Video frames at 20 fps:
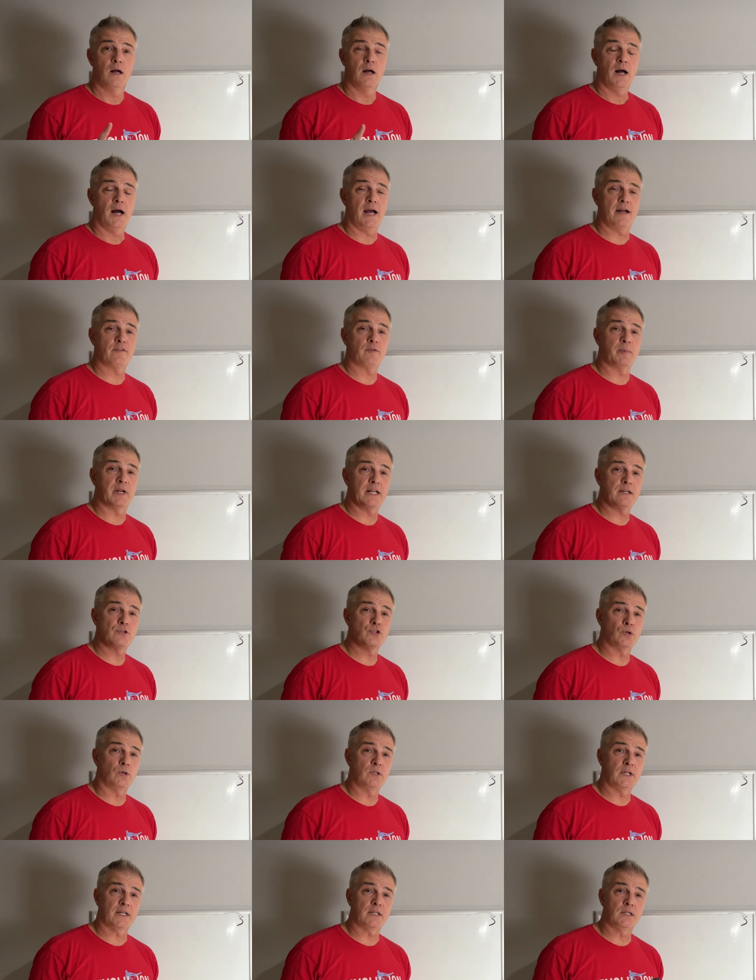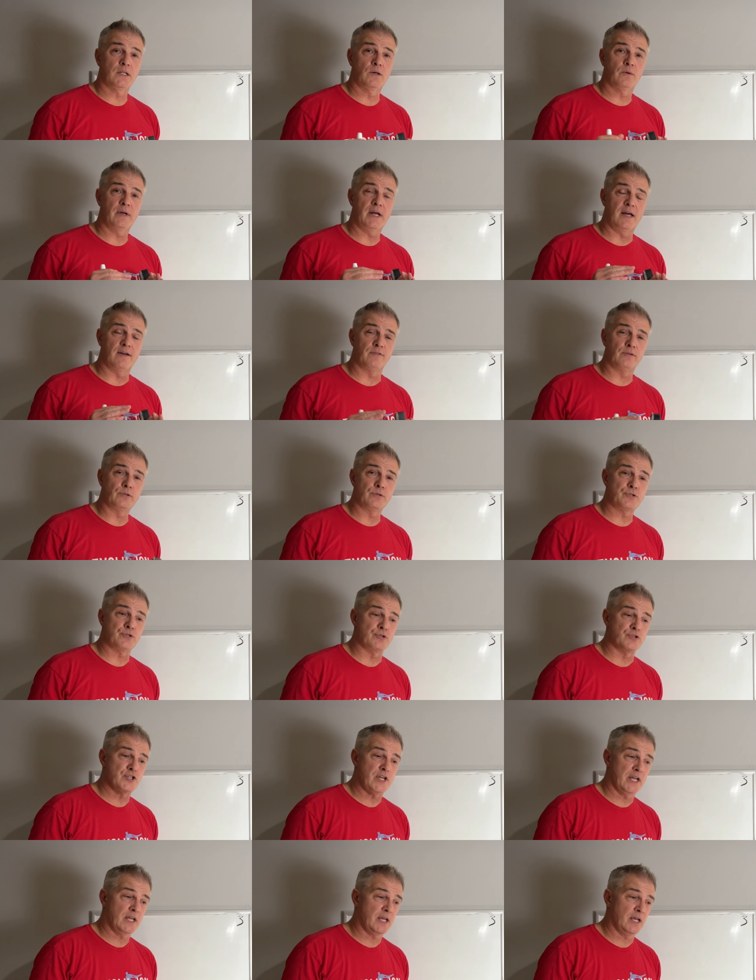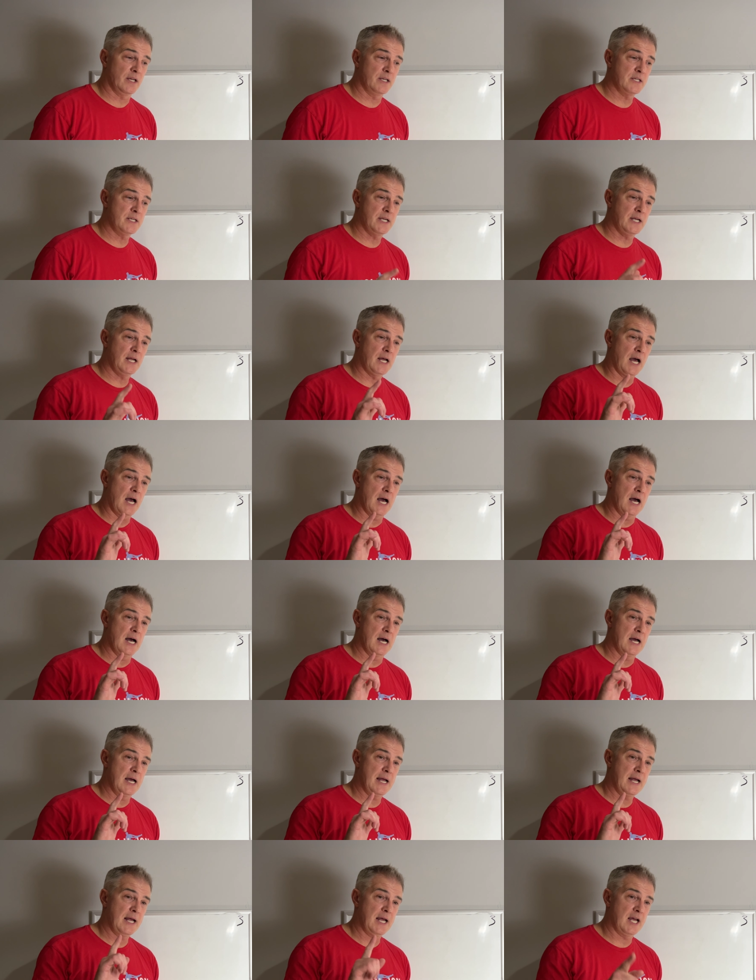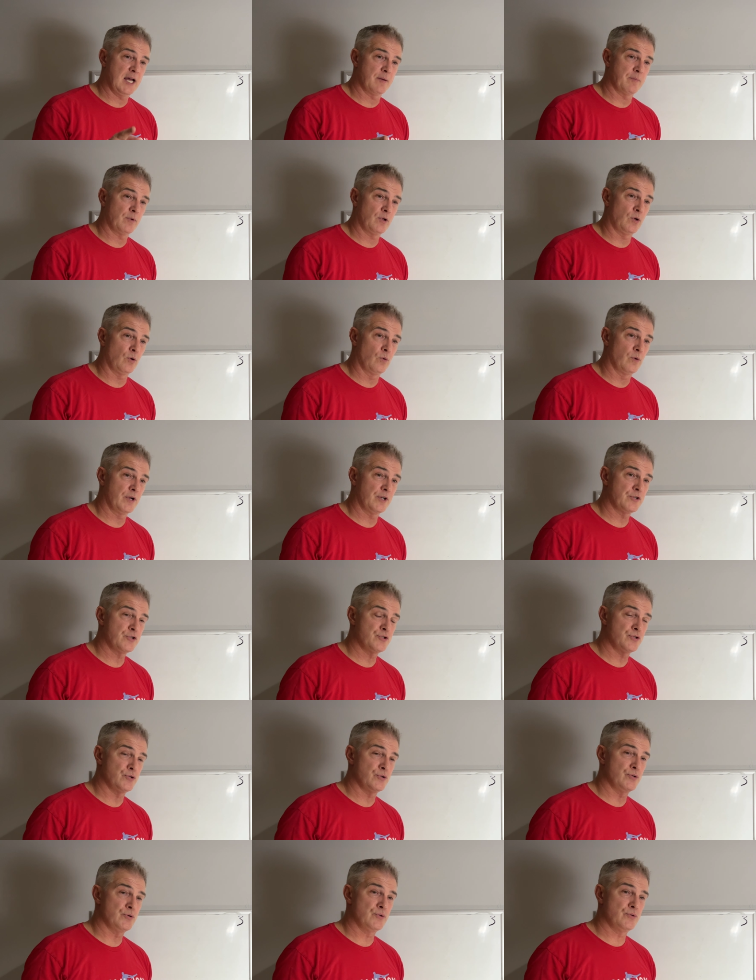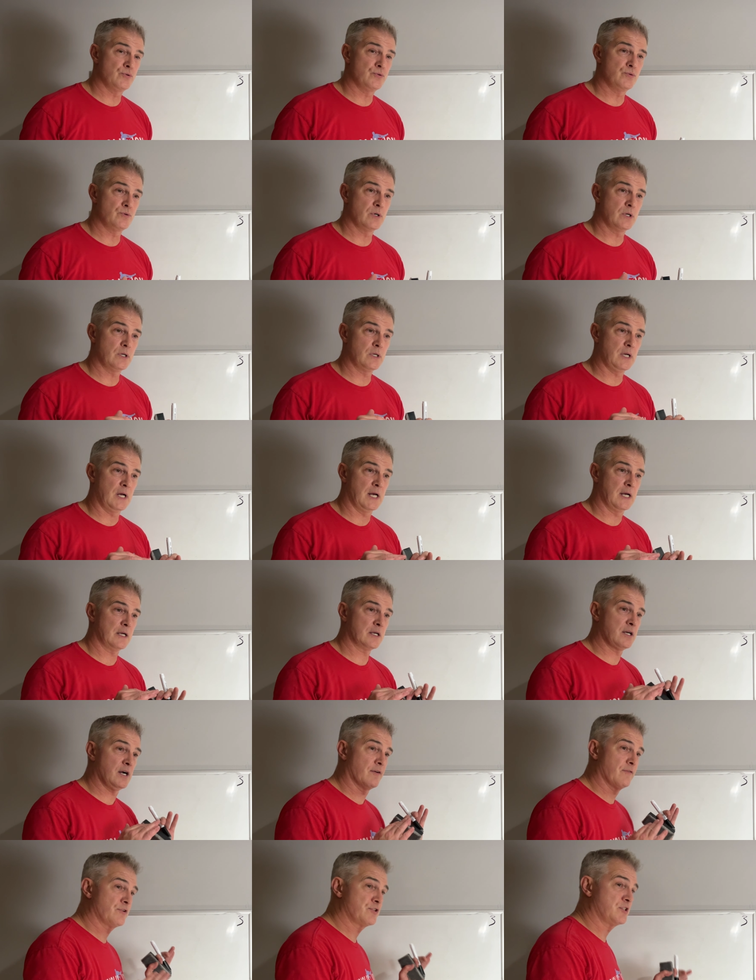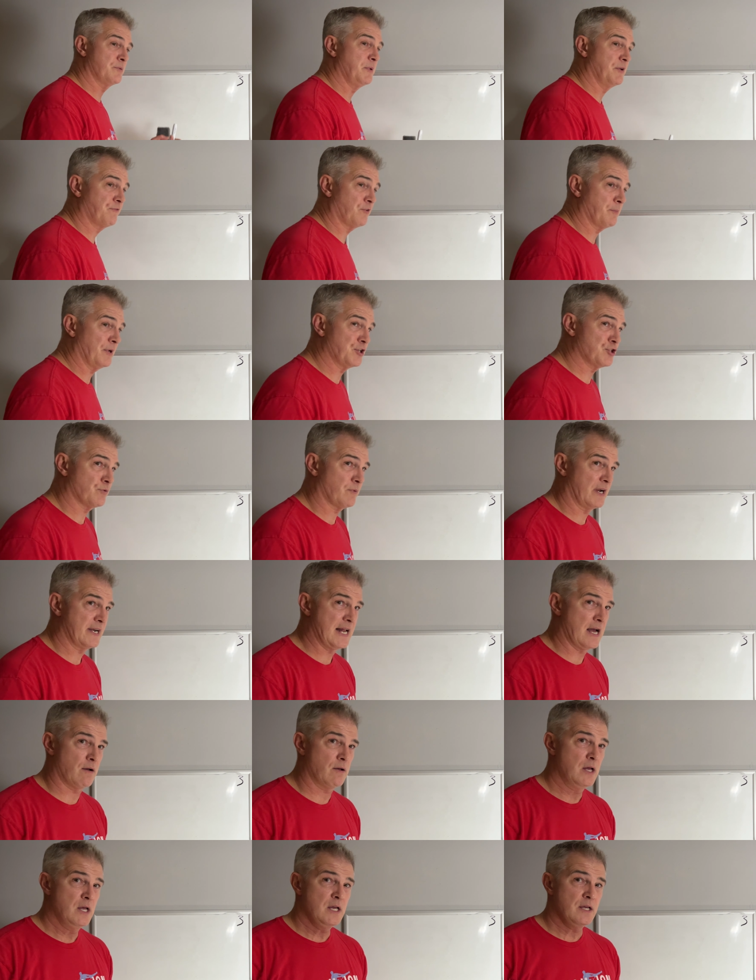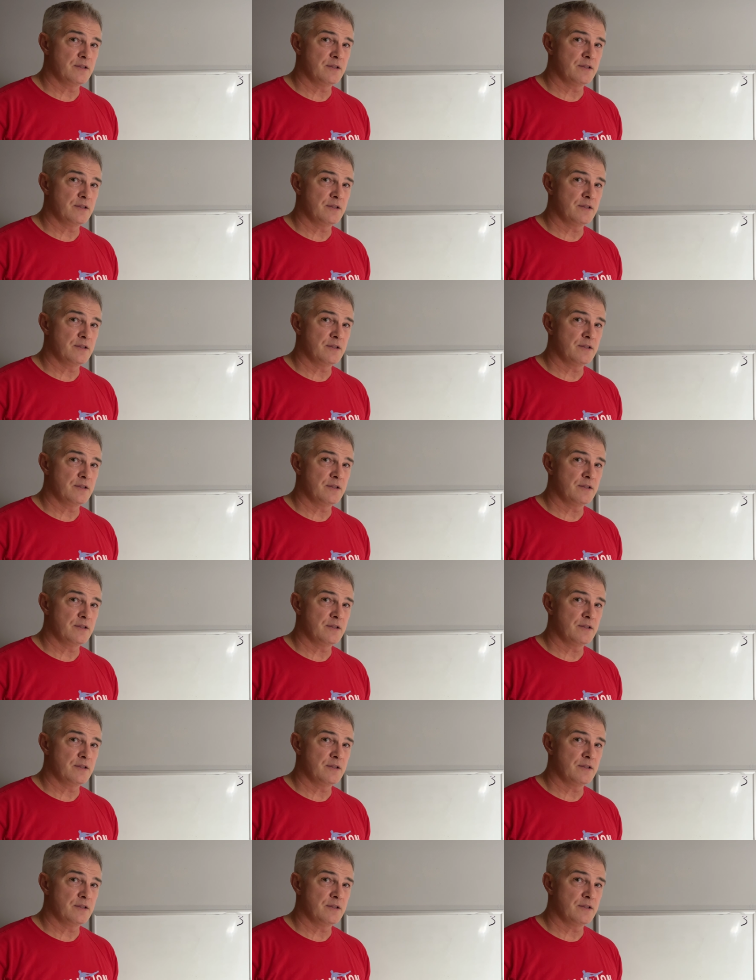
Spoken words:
Hi everybody, Joel Ludlow, Evolution JKD. I am going to cover some information right now.